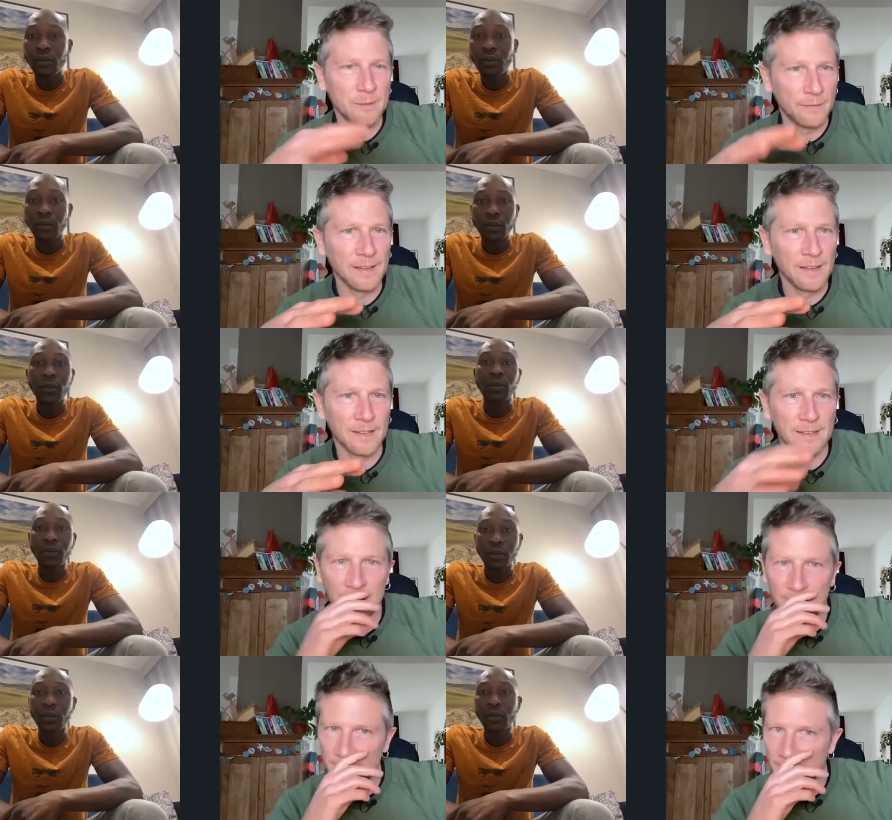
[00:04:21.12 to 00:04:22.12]
Speaker 1: feel like
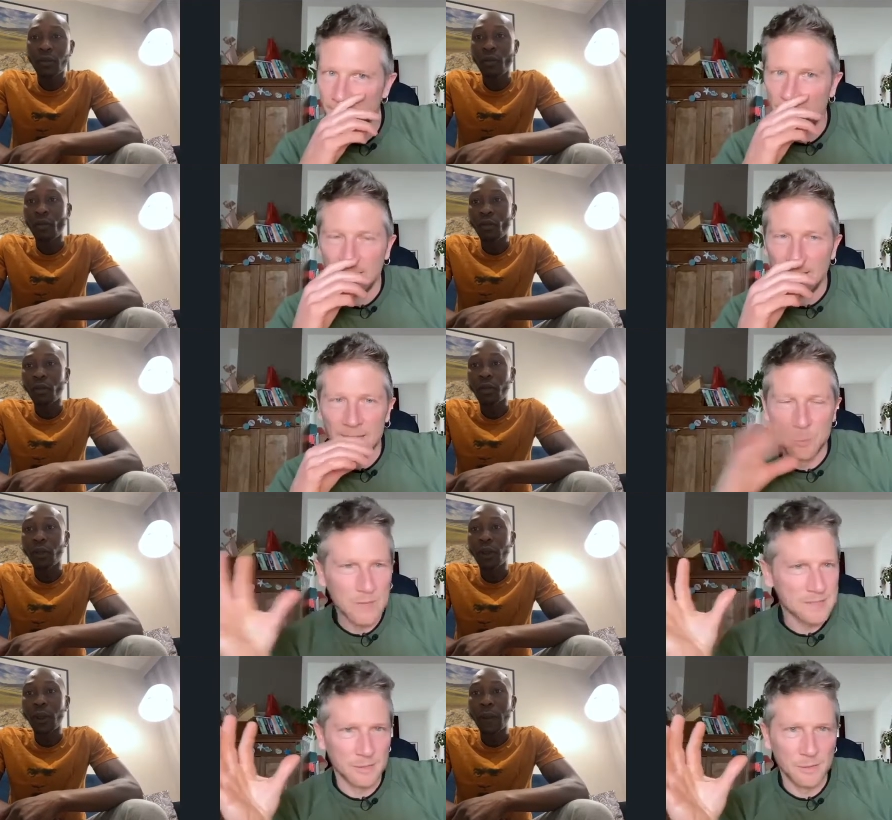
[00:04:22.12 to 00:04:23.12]
in in
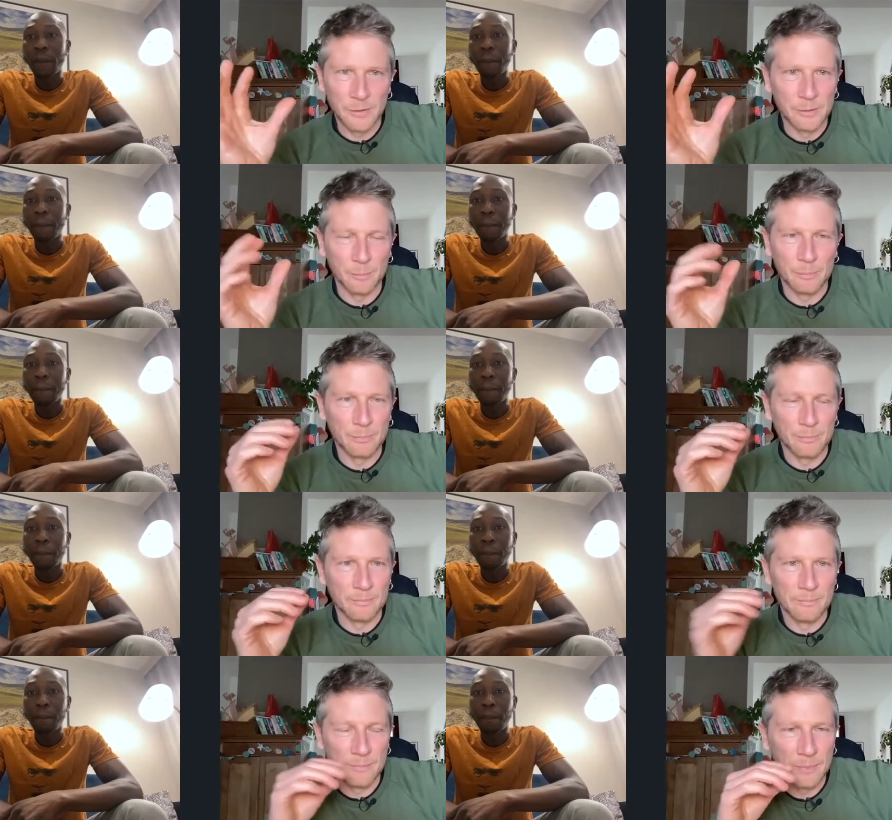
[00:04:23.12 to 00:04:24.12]
Western Europe,
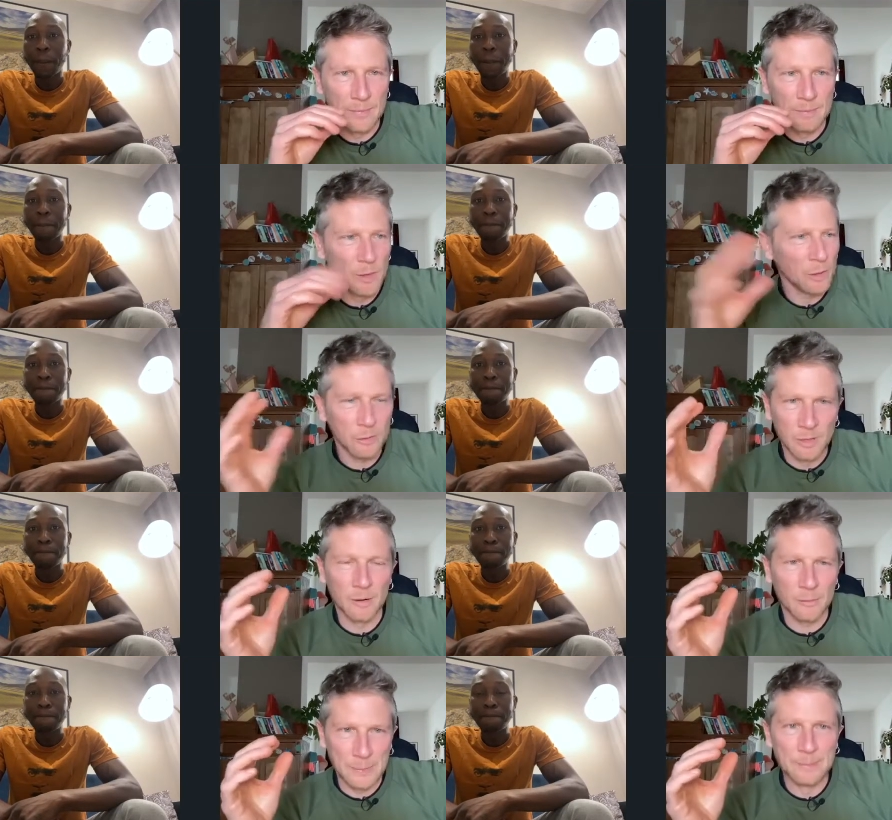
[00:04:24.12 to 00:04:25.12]
not a
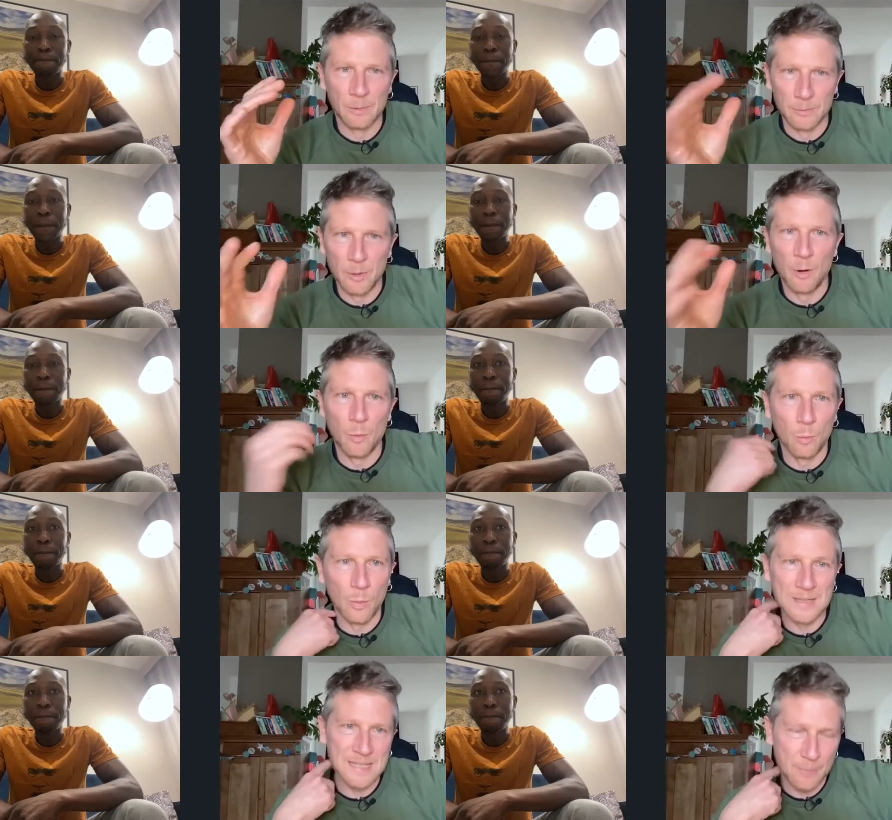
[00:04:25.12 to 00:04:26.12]
lot of people know
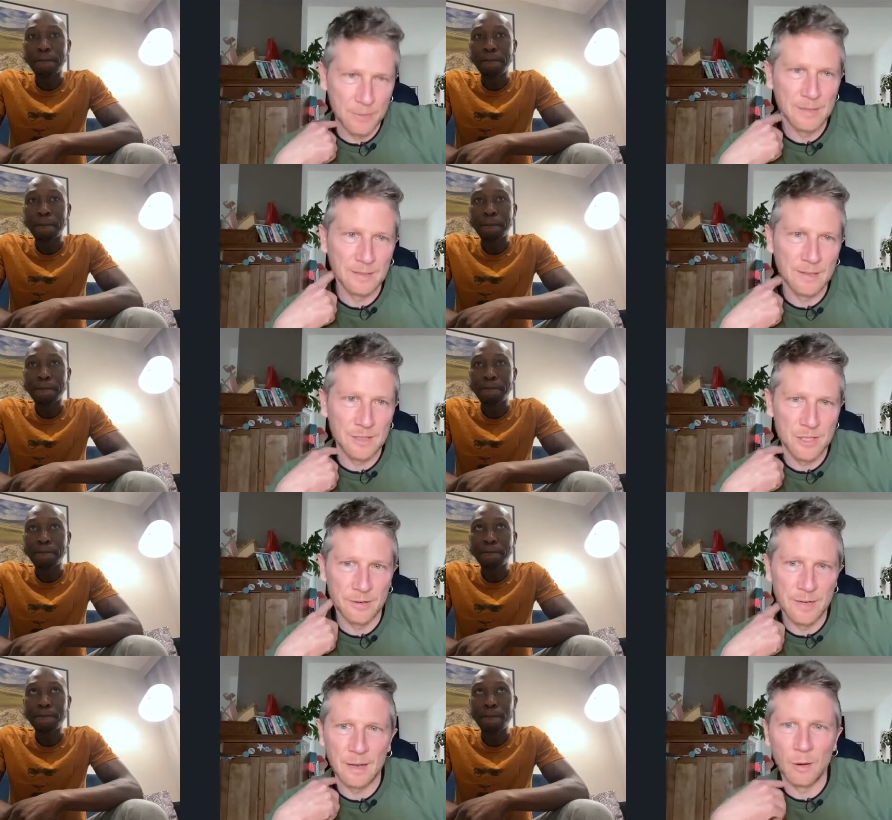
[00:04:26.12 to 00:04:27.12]
what's happening in
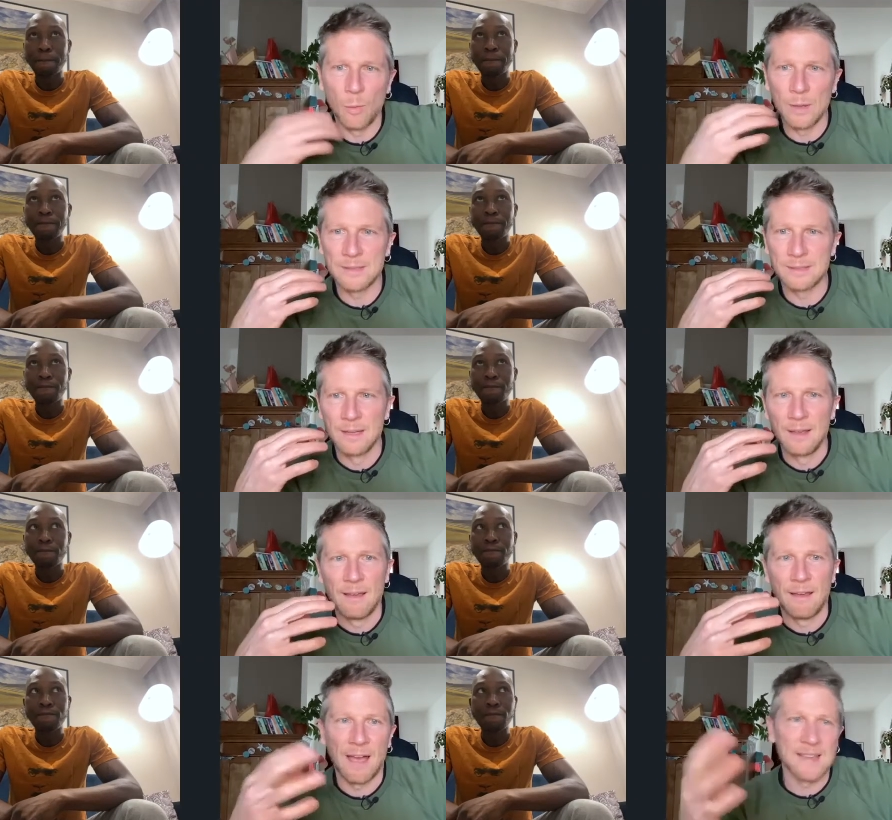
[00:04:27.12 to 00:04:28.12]
Nigeria or what
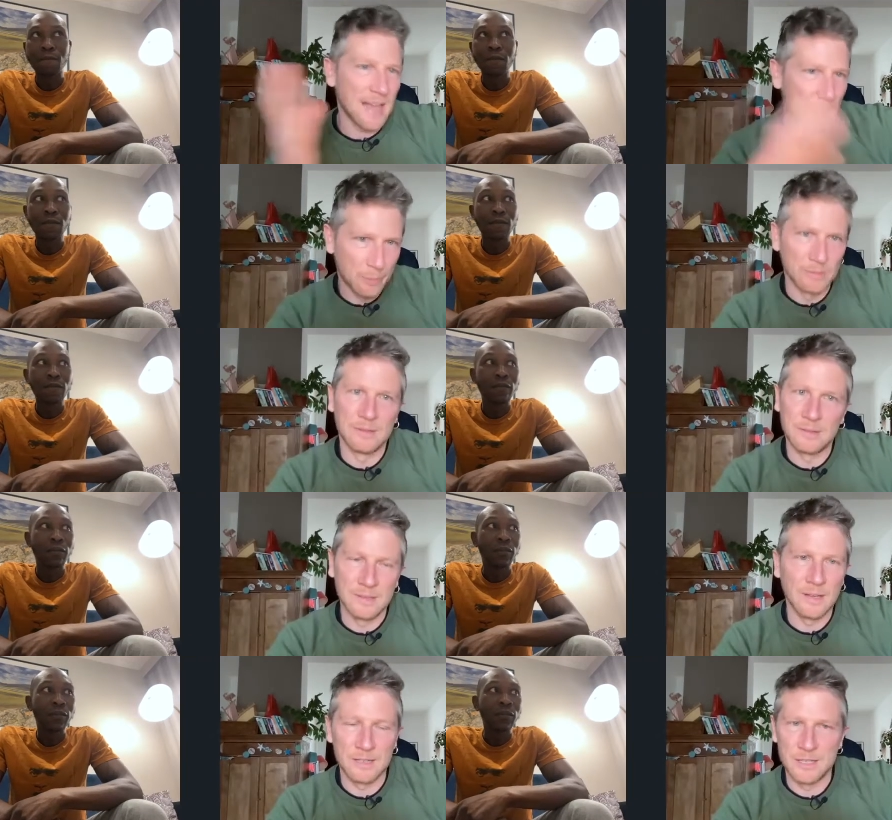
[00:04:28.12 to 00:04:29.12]
has happened
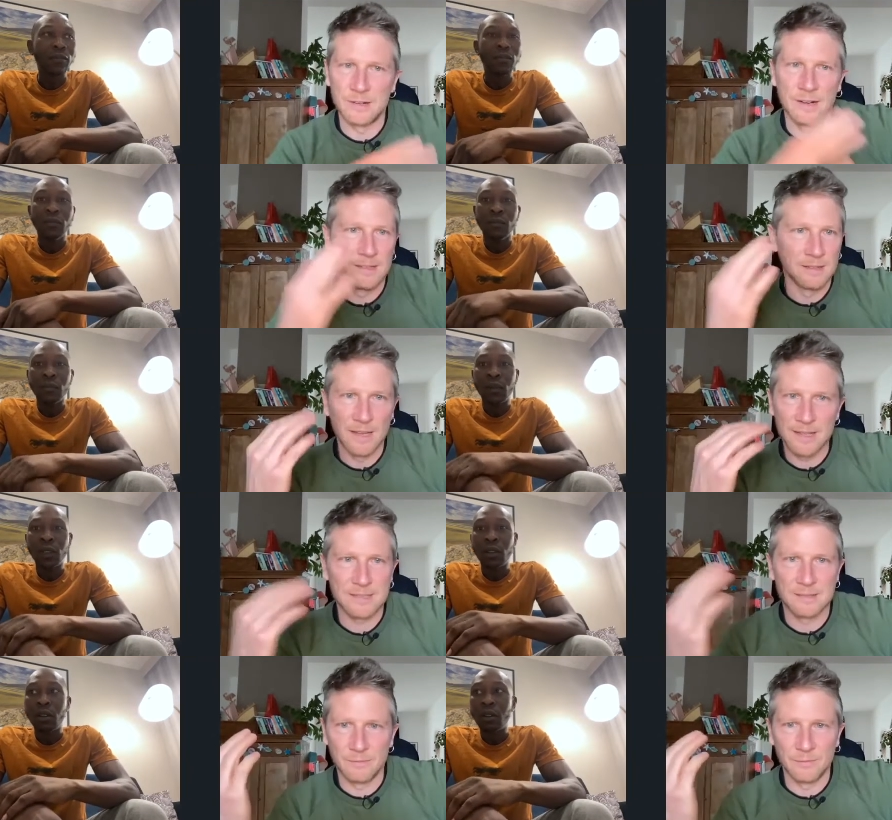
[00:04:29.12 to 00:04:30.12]
in Nigeria in the
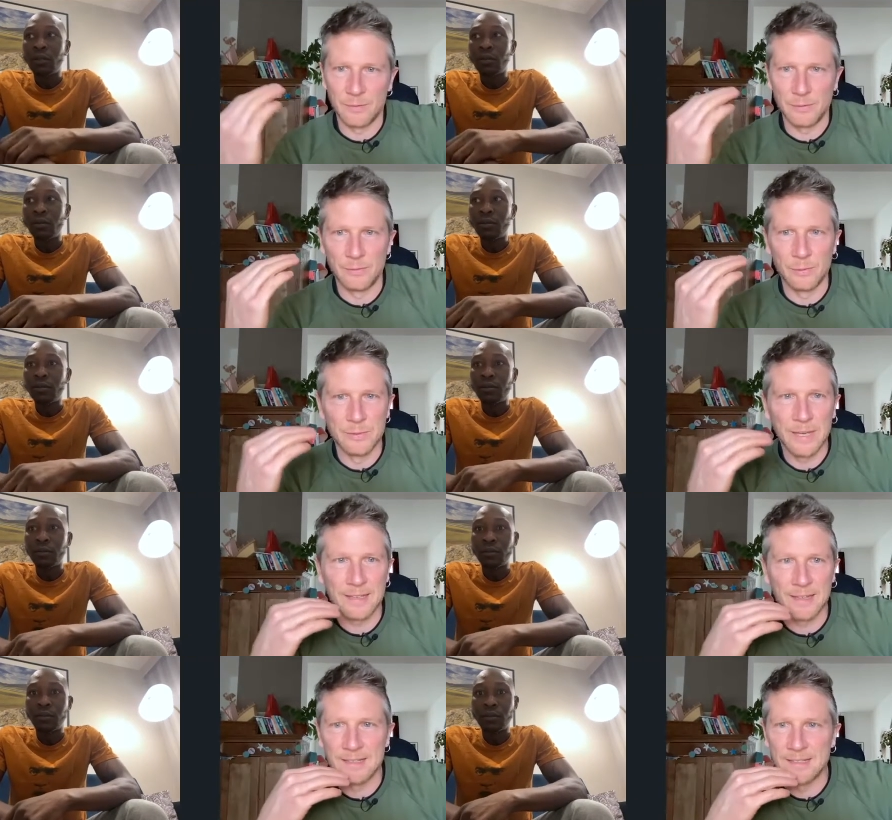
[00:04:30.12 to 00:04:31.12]
last few
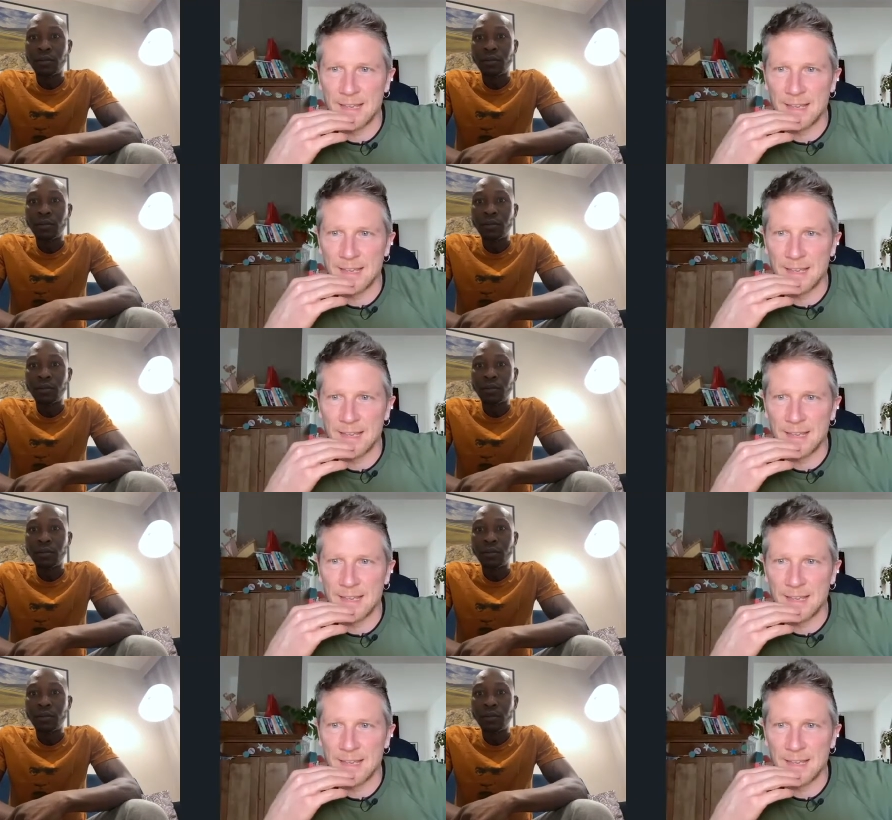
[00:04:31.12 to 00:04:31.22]
decades.